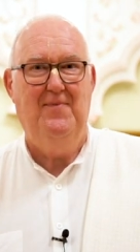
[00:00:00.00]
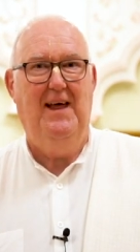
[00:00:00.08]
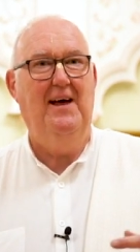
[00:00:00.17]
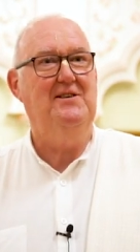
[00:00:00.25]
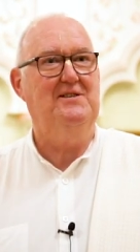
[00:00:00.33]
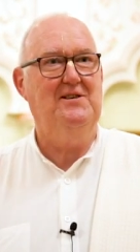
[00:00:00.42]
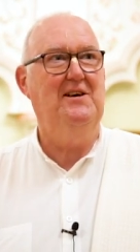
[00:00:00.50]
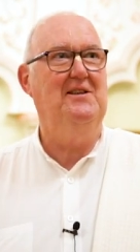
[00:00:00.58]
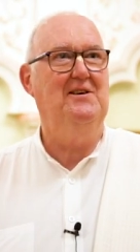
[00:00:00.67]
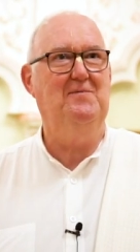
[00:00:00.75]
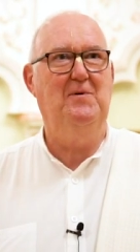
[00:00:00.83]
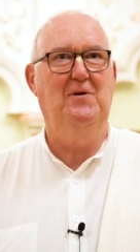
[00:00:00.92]
and see
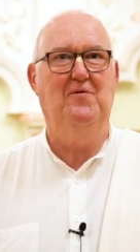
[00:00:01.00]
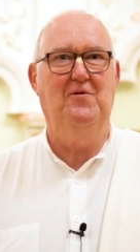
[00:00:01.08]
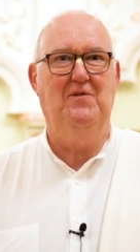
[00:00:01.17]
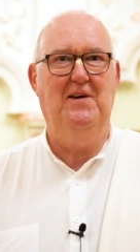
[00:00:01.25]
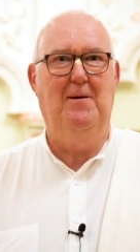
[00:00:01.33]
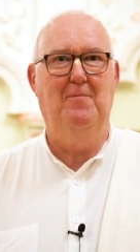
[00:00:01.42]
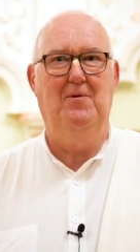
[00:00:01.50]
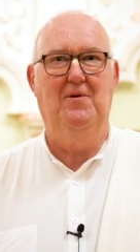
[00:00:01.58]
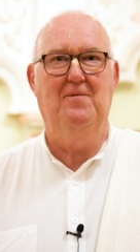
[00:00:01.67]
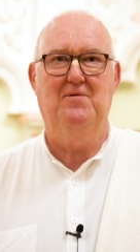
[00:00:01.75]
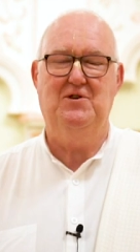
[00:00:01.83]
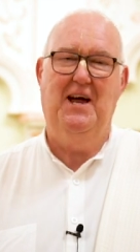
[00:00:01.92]
this beautiful
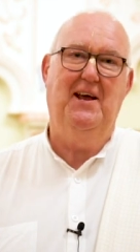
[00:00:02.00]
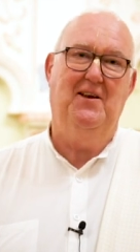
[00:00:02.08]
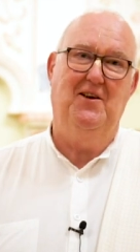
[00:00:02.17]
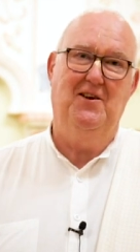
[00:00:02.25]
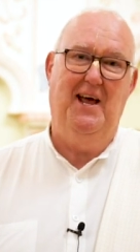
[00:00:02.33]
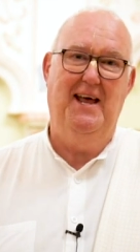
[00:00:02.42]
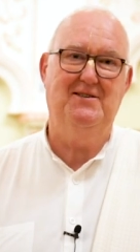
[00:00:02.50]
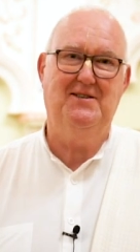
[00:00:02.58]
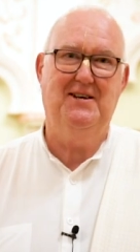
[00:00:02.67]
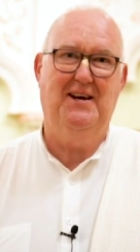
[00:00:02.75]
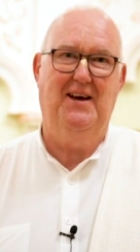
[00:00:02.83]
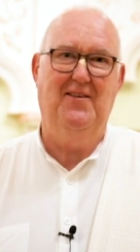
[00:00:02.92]
temple, chant and dance
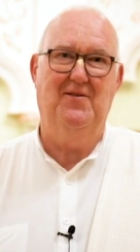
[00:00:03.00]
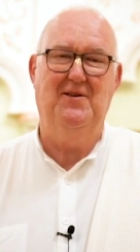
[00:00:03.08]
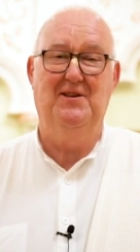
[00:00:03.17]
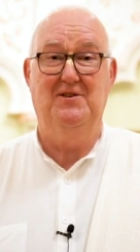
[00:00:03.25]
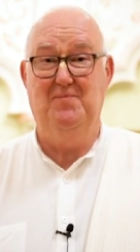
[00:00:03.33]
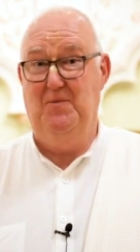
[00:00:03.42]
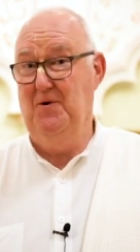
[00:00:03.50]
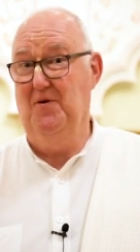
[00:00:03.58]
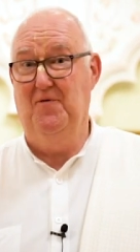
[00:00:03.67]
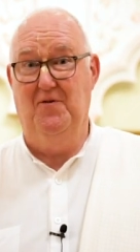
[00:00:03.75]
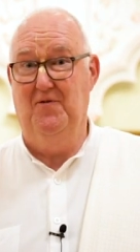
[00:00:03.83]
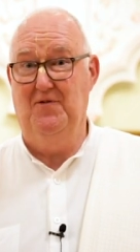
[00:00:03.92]
together in this
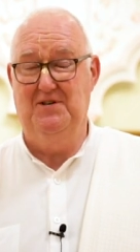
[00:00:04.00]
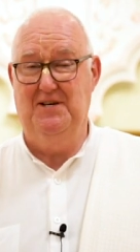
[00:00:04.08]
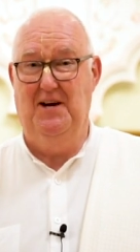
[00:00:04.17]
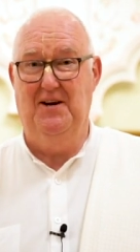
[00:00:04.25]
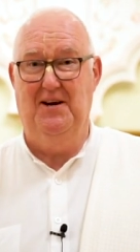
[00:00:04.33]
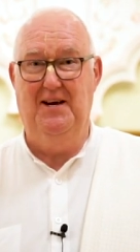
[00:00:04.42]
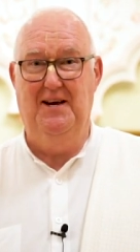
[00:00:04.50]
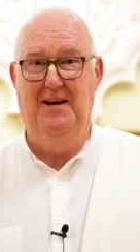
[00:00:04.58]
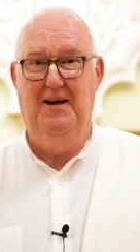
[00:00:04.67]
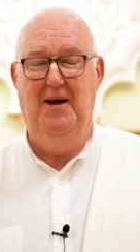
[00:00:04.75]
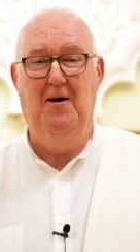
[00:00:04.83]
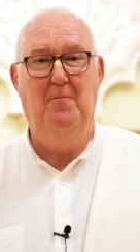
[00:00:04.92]
beautiful facility,
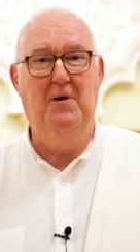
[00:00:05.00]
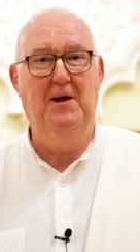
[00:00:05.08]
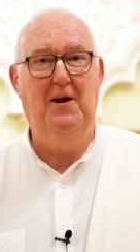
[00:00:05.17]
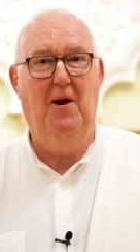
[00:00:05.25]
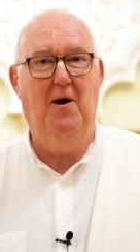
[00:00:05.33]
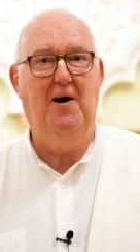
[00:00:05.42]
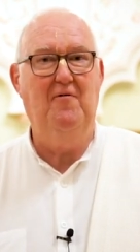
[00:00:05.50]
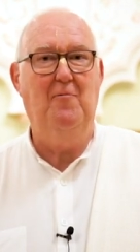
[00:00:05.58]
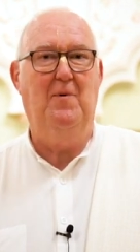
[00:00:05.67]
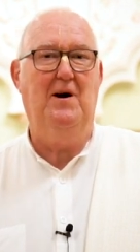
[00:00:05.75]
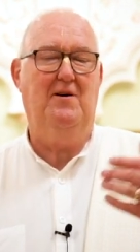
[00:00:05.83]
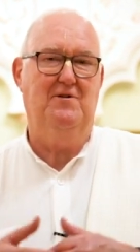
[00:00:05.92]
be enlivened
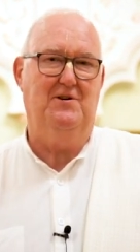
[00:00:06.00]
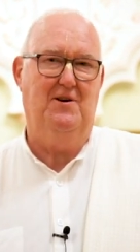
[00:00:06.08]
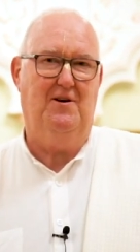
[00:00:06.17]
by Krishna